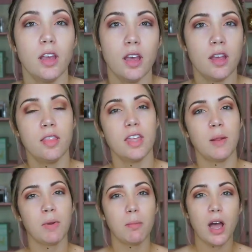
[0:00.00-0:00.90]
And then
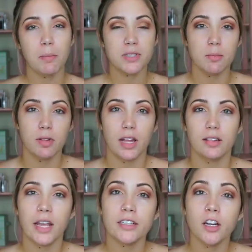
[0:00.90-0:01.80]
I'm going to pop some black
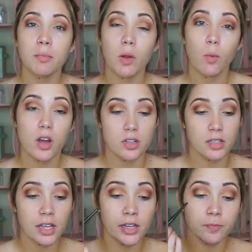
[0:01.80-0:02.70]
liner on my
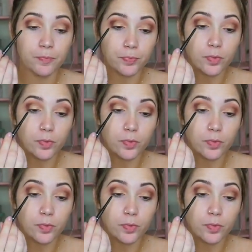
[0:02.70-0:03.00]
waterline.